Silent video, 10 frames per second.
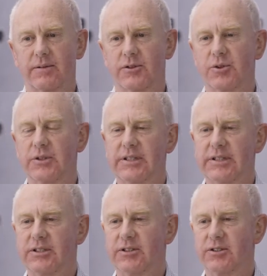joint
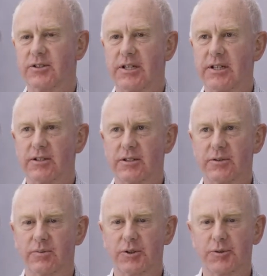edges tend
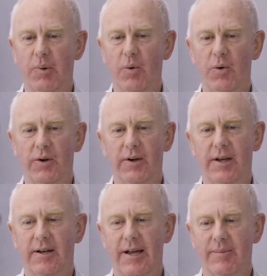to spall and
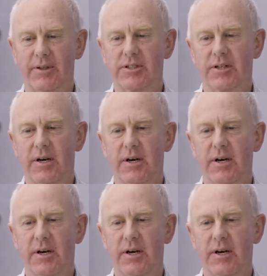get damaged.